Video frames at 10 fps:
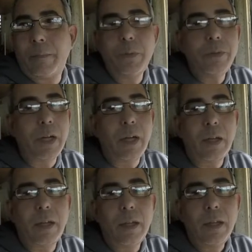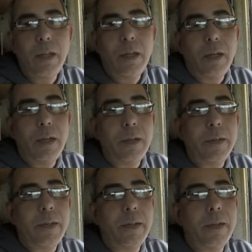boondock,
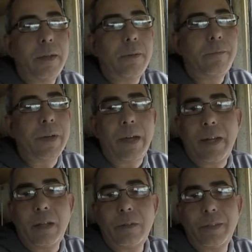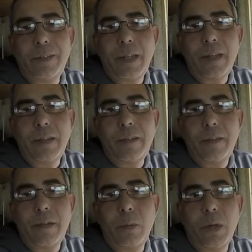and $5 a day they
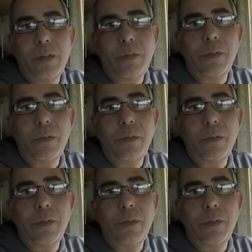said it was.